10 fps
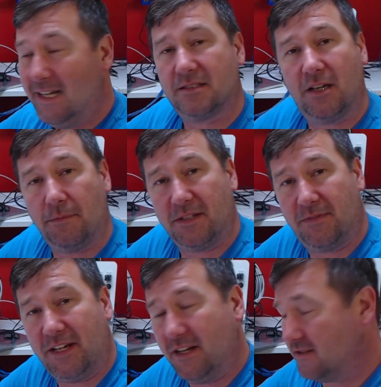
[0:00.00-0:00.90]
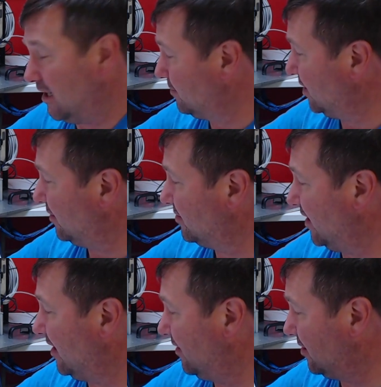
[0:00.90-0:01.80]
So I hope this video has helped you
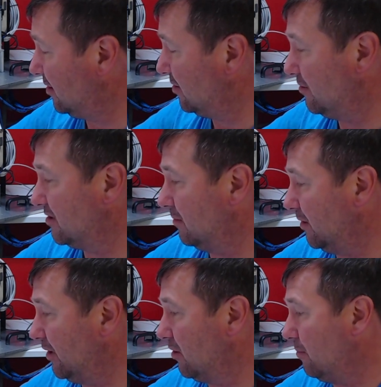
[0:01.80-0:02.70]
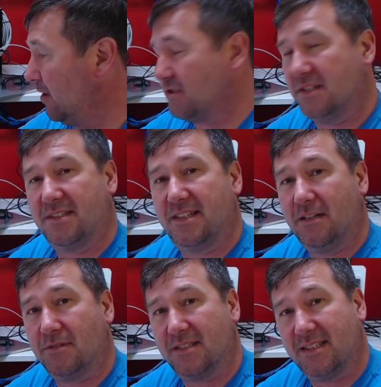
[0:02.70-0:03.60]
understand how you could do some linear motion
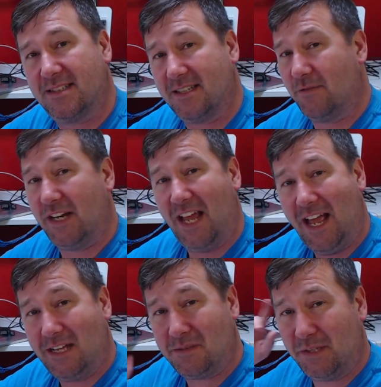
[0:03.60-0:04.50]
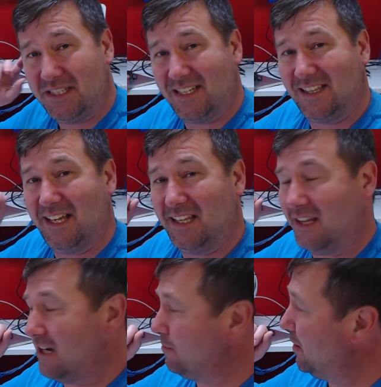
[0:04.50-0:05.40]
sequences. If it has, please hit that
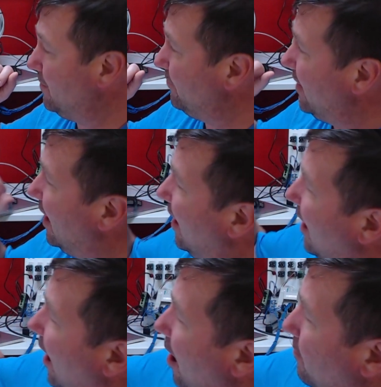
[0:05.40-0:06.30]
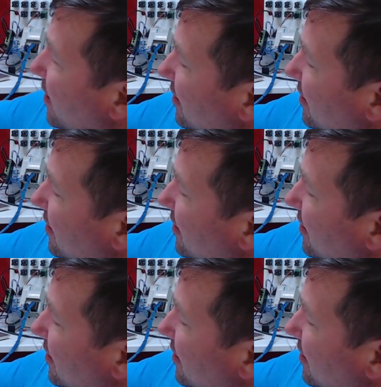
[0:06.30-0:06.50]
like button. I'll put a